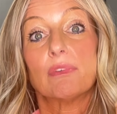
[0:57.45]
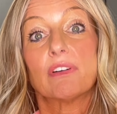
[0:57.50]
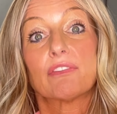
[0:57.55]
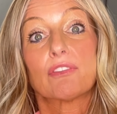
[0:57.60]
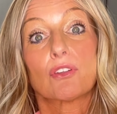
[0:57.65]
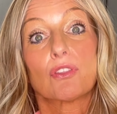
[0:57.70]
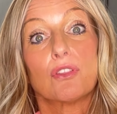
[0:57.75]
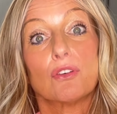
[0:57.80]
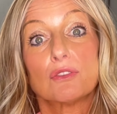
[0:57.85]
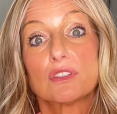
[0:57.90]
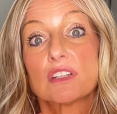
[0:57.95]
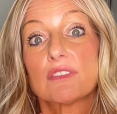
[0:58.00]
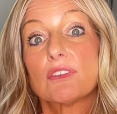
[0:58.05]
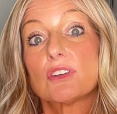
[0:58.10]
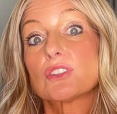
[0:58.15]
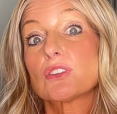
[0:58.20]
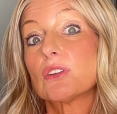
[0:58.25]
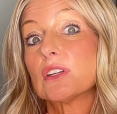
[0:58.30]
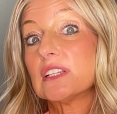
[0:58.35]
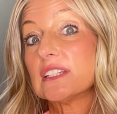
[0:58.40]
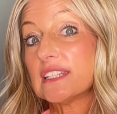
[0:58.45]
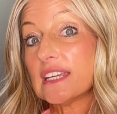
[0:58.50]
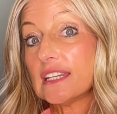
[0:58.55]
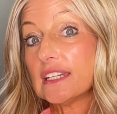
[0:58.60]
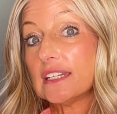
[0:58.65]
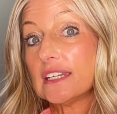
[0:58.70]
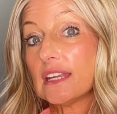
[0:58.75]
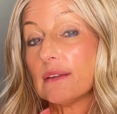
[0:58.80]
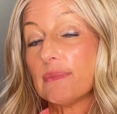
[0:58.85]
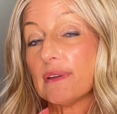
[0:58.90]
But for those of us on a
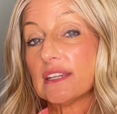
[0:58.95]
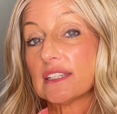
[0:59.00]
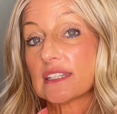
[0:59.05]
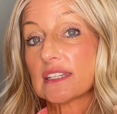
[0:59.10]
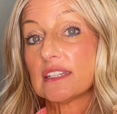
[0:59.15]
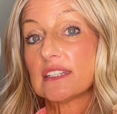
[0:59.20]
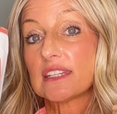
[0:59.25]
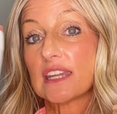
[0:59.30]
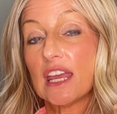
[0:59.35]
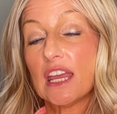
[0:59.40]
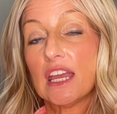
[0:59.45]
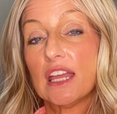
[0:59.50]
day-to-day basis,